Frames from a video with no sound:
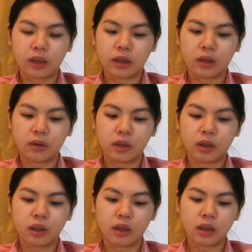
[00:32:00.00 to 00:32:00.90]

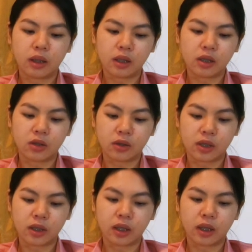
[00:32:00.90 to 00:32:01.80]
really
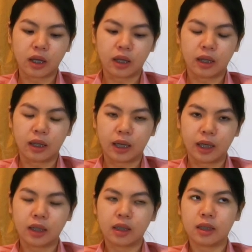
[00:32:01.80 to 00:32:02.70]
interesting and
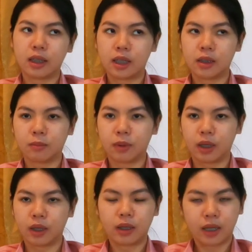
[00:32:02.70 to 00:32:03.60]
like
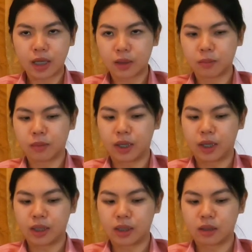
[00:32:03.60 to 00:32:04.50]
that
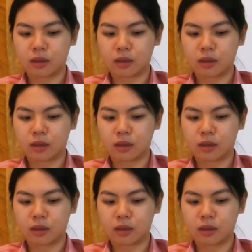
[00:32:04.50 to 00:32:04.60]
place